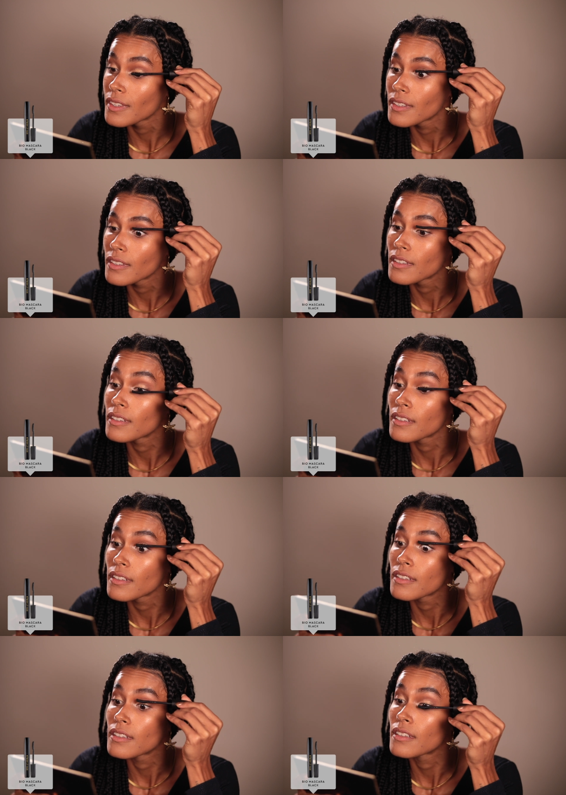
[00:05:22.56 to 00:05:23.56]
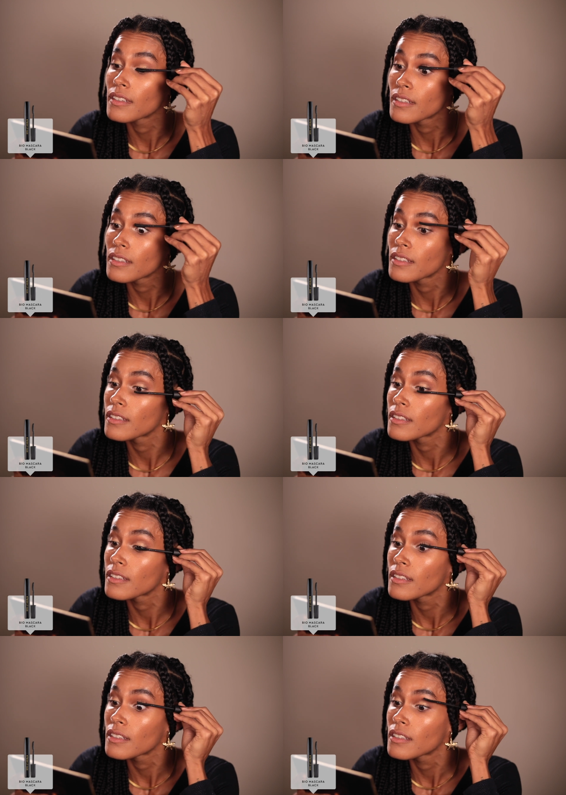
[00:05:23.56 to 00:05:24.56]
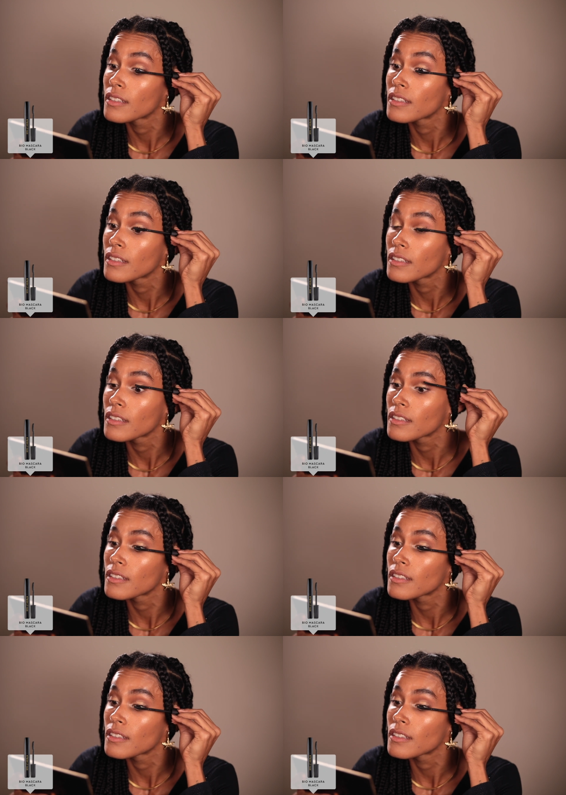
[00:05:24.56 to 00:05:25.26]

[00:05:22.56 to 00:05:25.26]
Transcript: (silence)